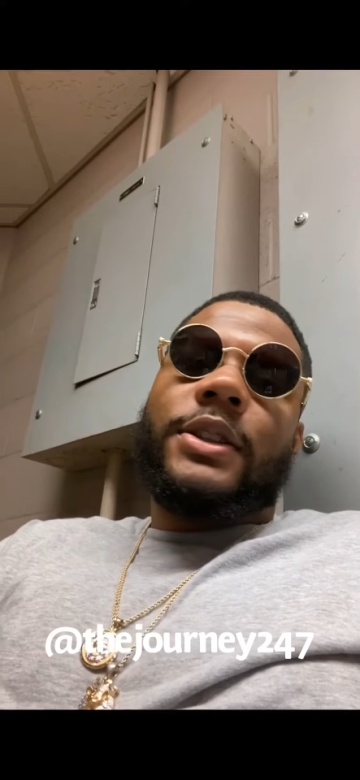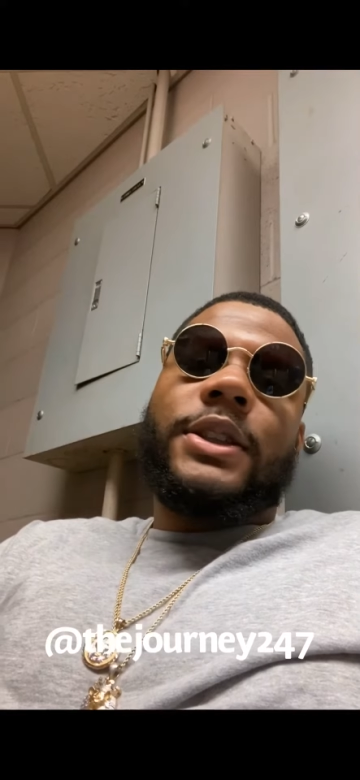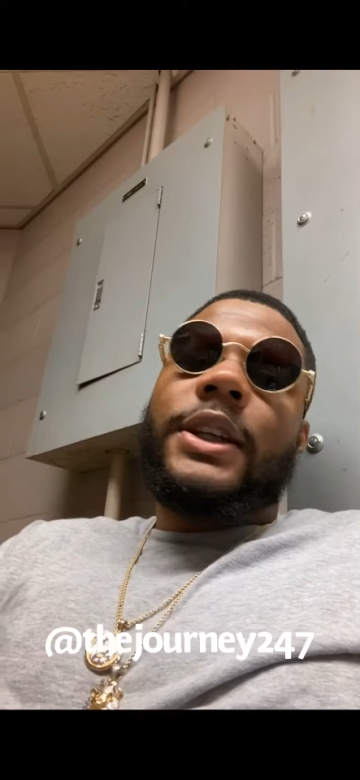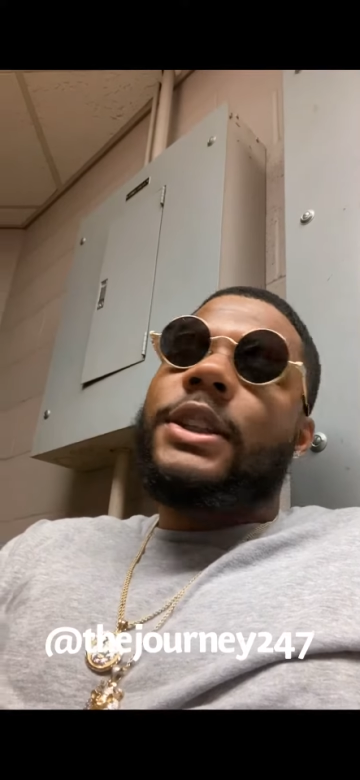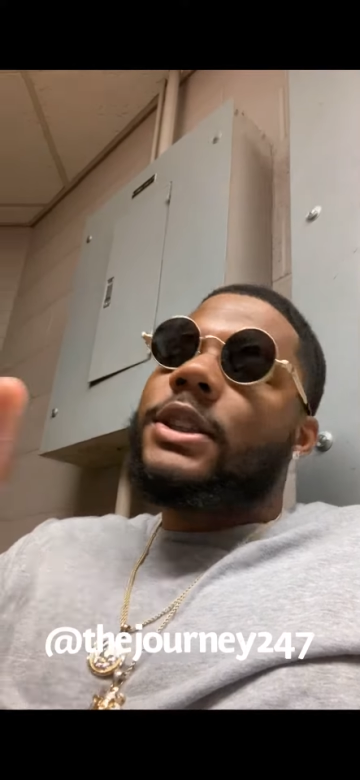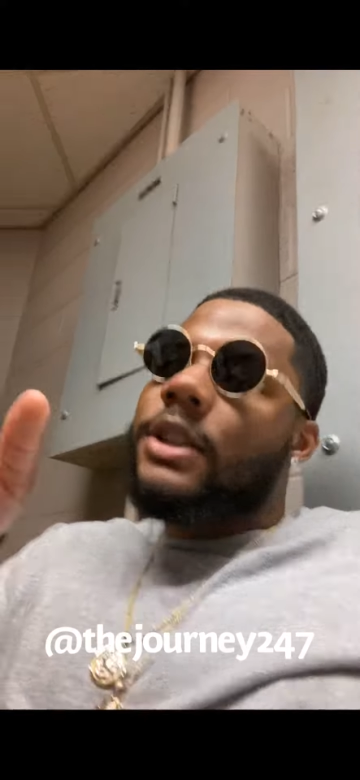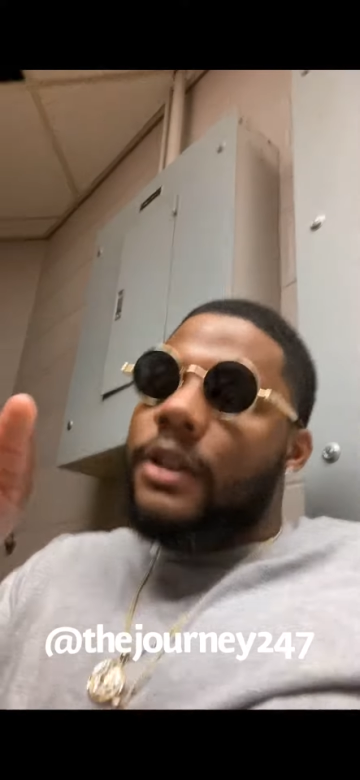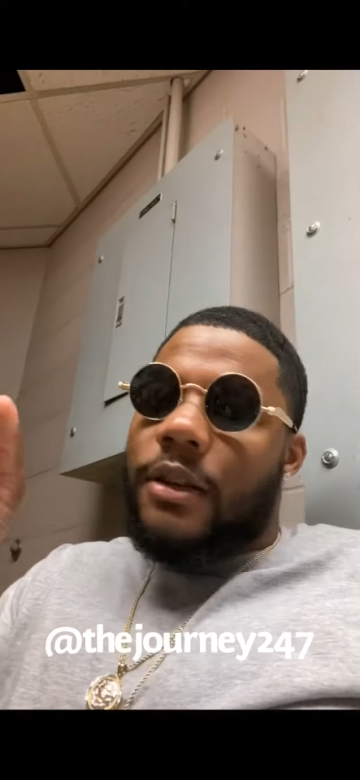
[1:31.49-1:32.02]
They
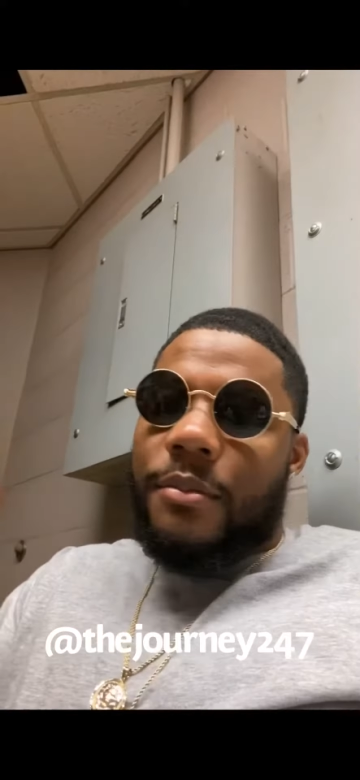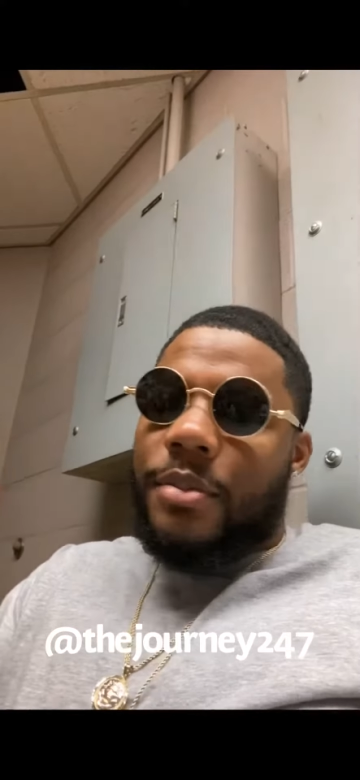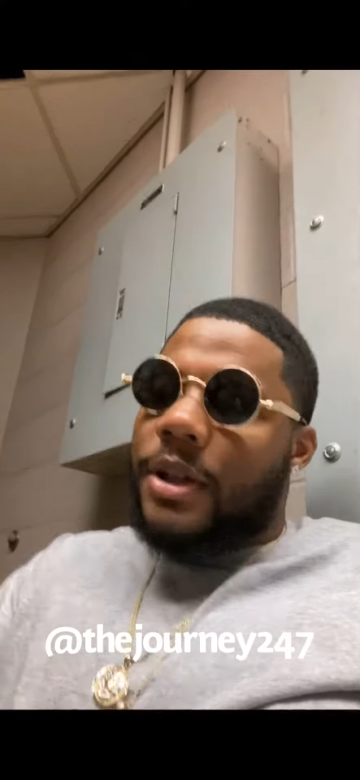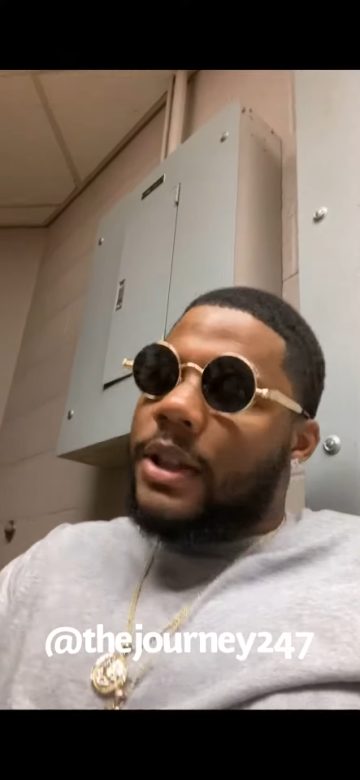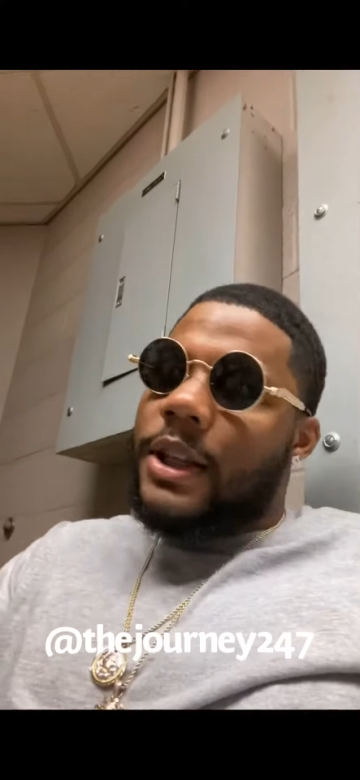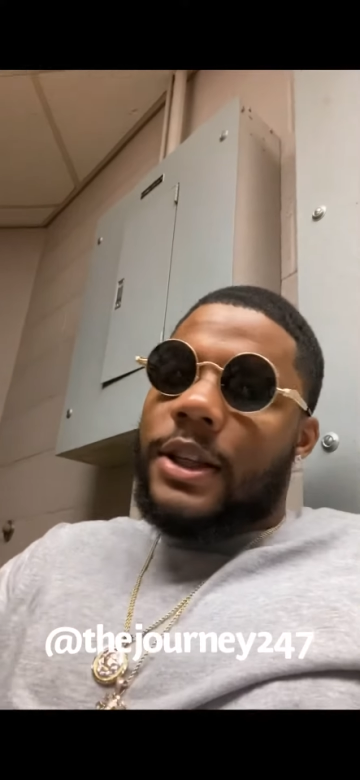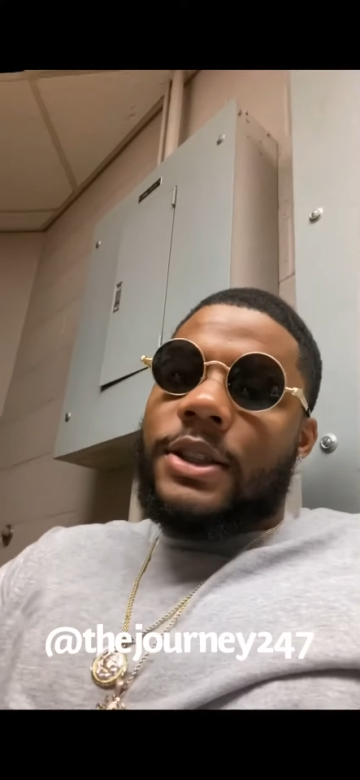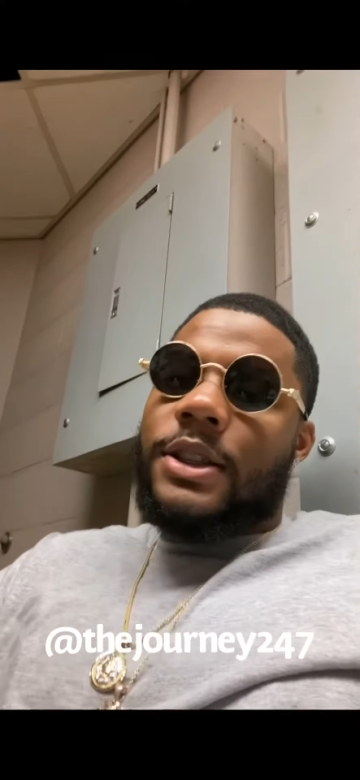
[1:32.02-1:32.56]
shouldn't even put
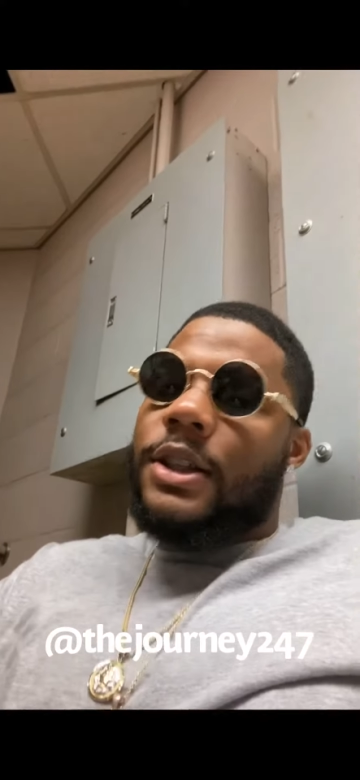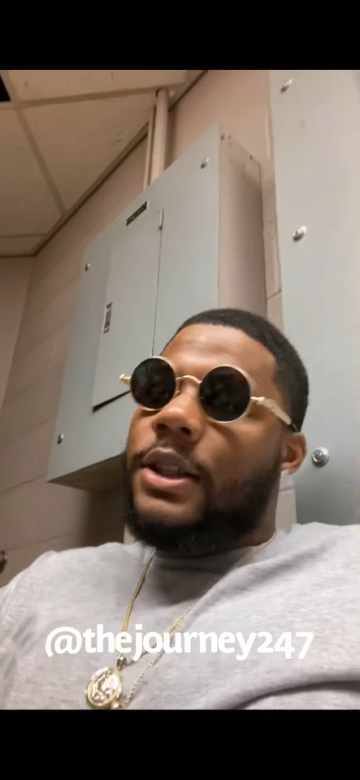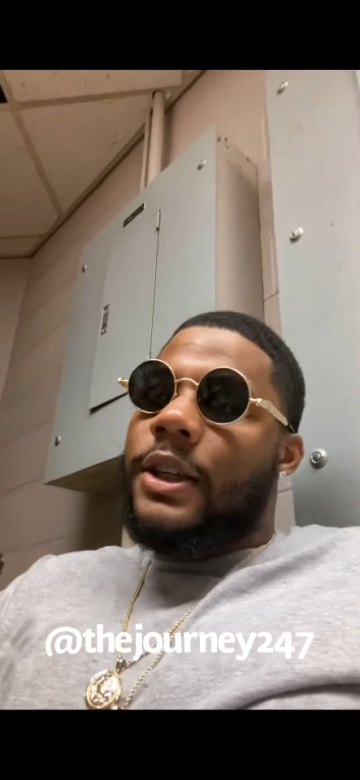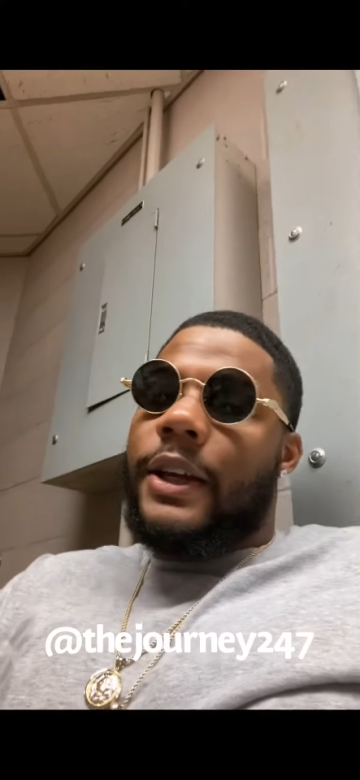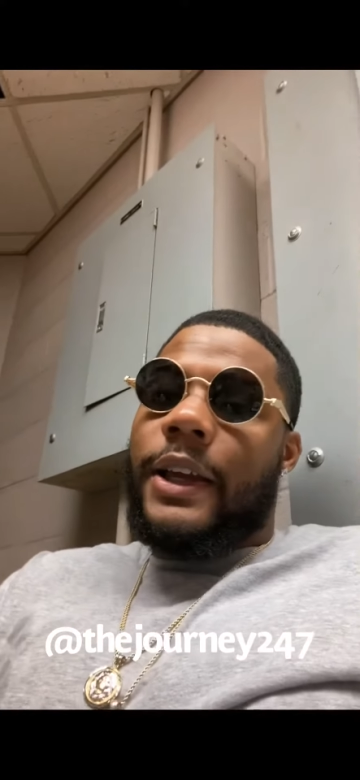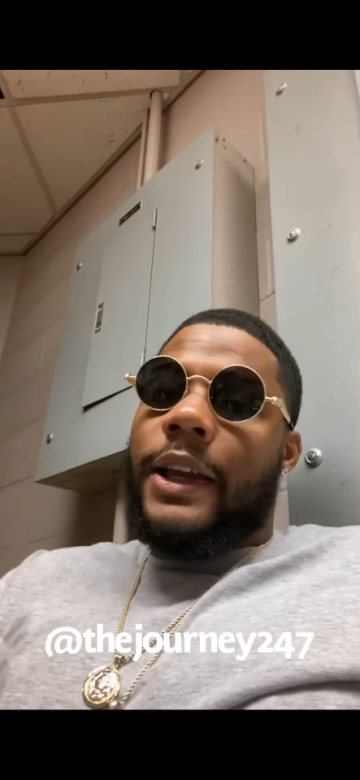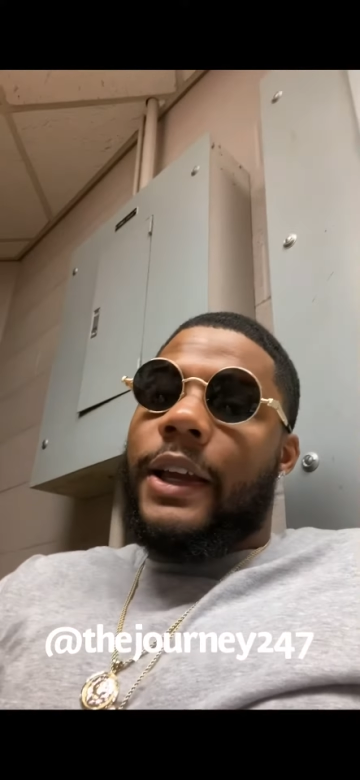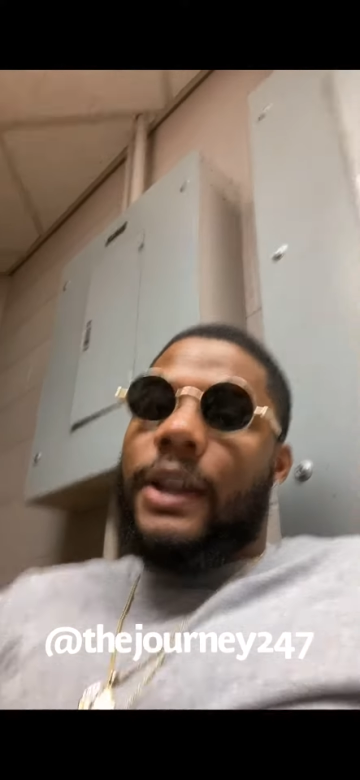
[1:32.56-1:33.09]
that shit in your
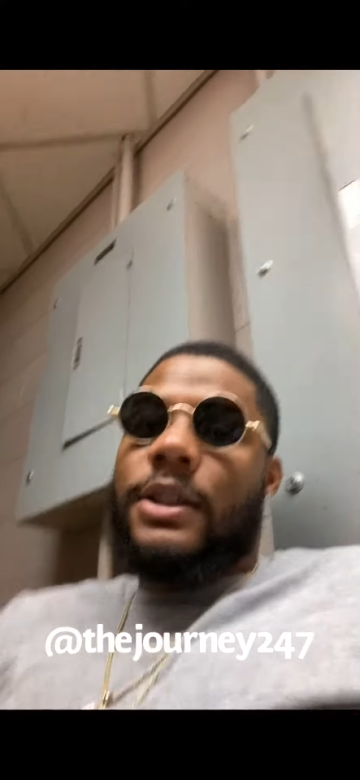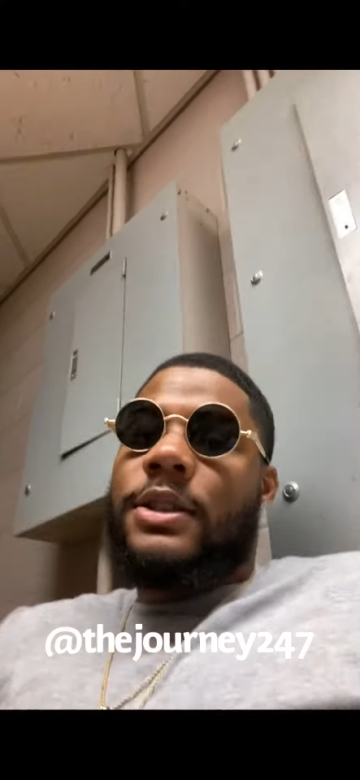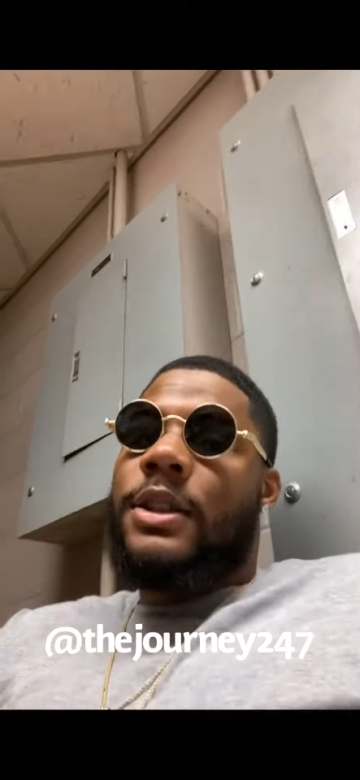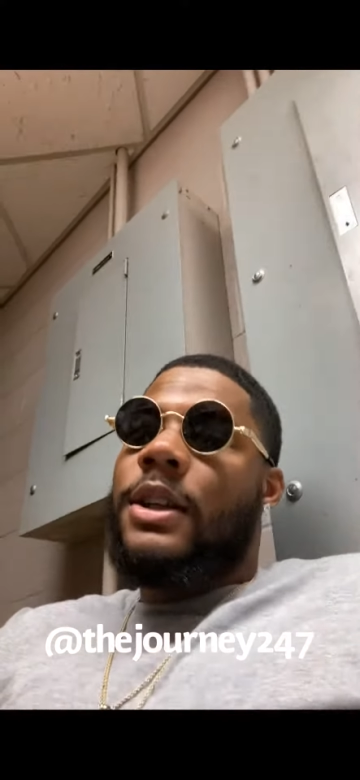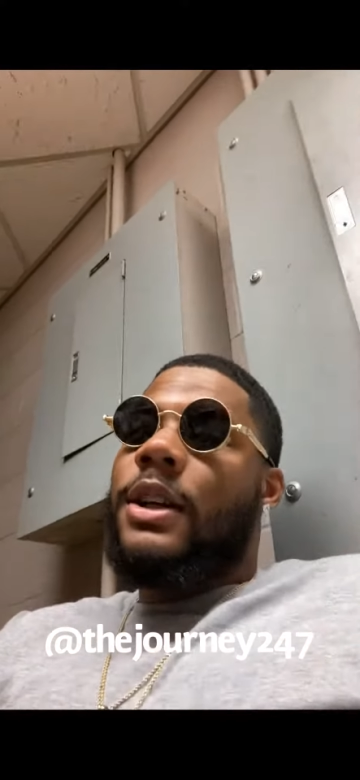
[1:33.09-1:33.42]
hands.